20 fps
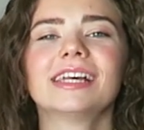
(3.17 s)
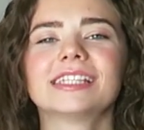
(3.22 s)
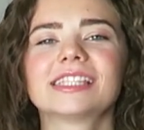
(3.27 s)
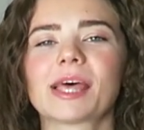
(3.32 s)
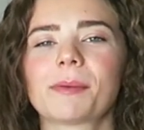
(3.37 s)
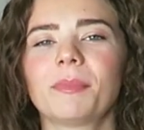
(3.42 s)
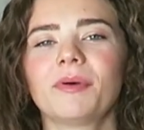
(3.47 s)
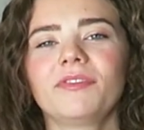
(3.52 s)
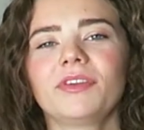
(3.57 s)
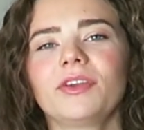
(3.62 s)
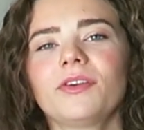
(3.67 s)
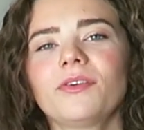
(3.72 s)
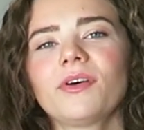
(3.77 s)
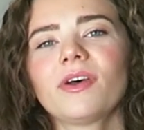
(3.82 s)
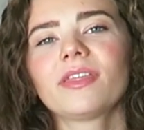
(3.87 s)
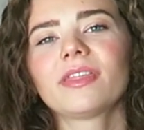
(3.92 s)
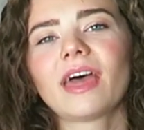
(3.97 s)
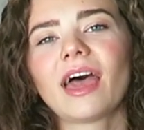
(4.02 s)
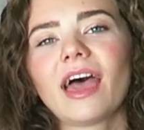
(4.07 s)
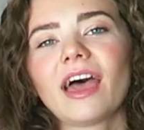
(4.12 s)
Some of you
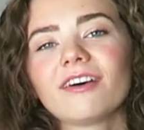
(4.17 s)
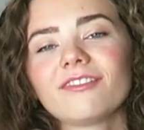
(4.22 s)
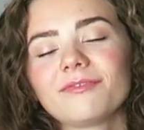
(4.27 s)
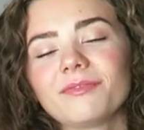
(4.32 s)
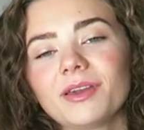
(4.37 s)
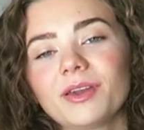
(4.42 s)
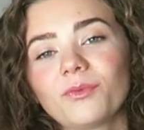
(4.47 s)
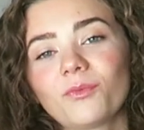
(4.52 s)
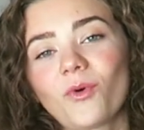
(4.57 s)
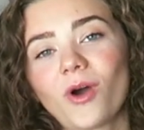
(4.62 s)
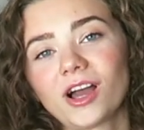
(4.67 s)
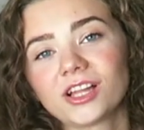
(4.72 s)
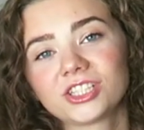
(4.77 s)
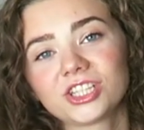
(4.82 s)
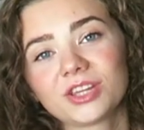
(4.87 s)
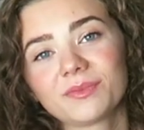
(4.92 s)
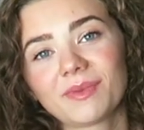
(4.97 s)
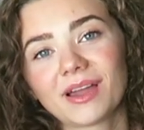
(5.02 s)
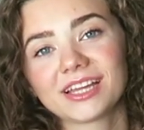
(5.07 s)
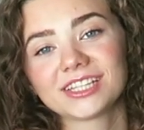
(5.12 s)
that have been
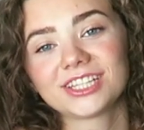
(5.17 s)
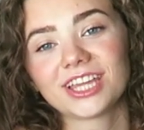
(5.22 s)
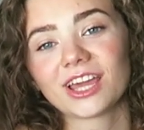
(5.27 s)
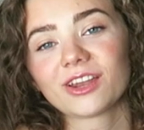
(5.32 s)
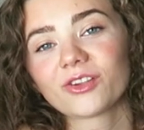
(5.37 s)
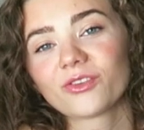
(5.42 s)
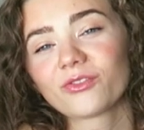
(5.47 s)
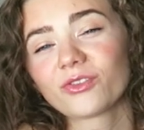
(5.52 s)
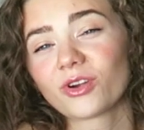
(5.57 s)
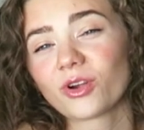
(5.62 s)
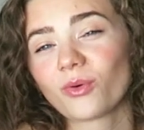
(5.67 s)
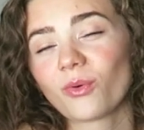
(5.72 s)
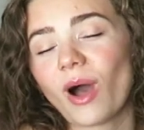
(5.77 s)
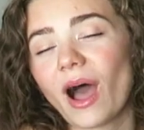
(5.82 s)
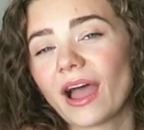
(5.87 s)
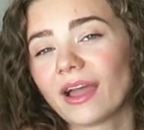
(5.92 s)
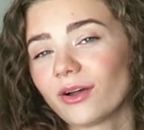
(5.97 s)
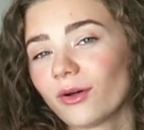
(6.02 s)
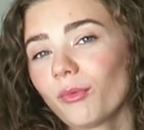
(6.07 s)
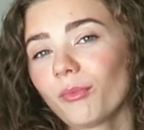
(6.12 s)
watching my channel for a
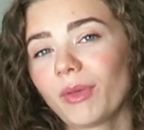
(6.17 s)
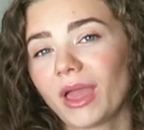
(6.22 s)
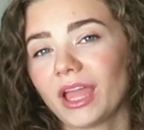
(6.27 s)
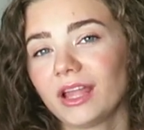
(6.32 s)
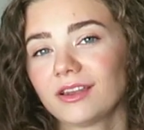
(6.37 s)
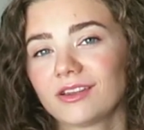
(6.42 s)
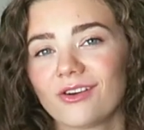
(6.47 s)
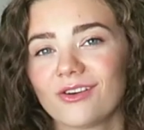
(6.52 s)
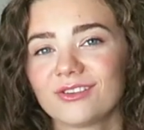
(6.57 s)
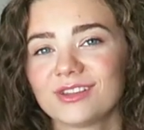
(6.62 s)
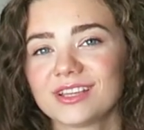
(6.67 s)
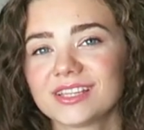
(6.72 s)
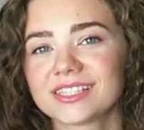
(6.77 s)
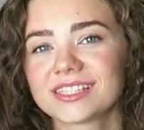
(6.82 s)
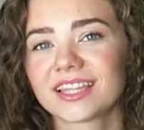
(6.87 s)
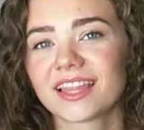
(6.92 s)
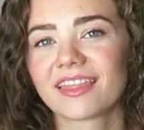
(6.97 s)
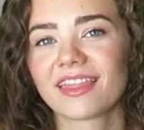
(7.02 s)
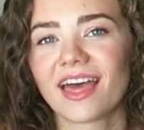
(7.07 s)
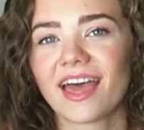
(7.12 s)
while may notice
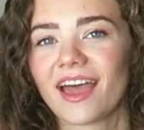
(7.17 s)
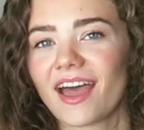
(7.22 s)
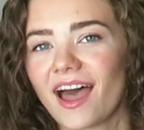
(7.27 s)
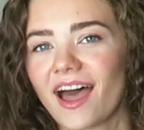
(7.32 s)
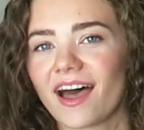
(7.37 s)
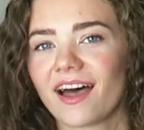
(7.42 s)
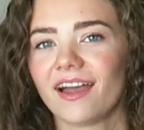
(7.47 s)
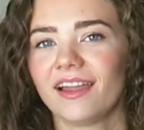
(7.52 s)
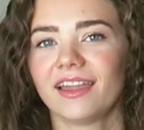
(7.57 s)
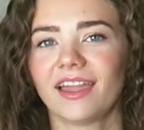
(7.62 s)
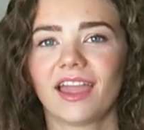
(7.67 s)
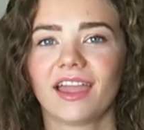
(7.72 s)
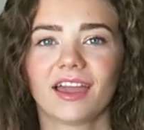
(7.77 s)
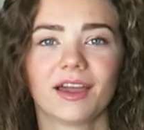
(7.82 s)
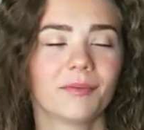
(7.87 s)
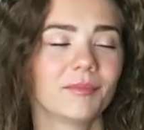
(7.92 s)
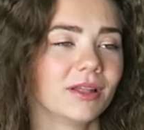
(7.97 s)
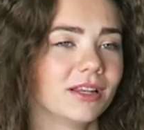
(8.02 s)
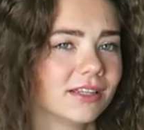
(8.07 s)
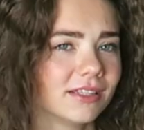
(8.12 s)
that I
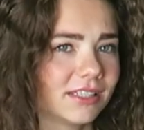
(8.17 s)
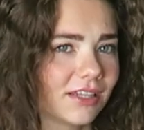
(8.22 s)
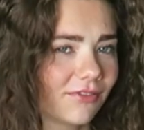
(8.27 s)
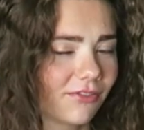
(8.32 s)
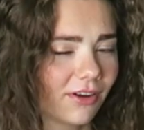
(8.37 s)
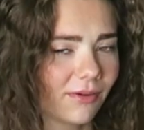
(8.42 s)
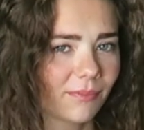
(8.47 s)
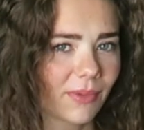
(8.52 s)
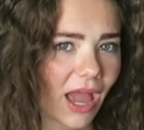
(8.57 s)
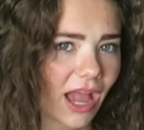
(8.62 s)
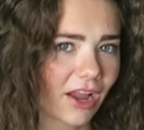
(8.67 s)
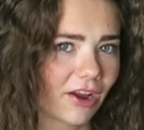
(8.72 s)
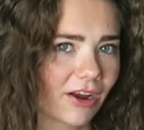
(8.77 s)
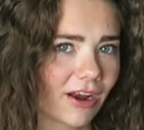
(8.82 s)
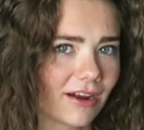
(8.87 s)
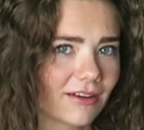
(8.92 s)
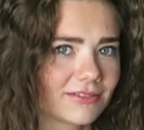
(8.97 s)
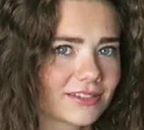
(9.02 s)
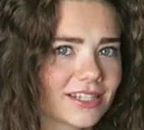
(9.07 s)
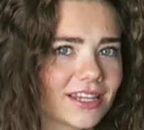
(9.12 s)
am in a different
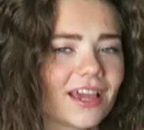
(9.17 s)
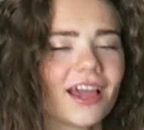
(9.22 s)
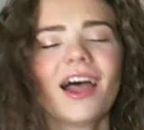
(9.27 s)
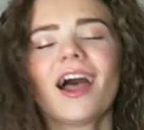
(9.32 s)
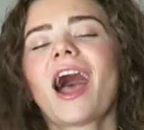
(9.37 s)
background.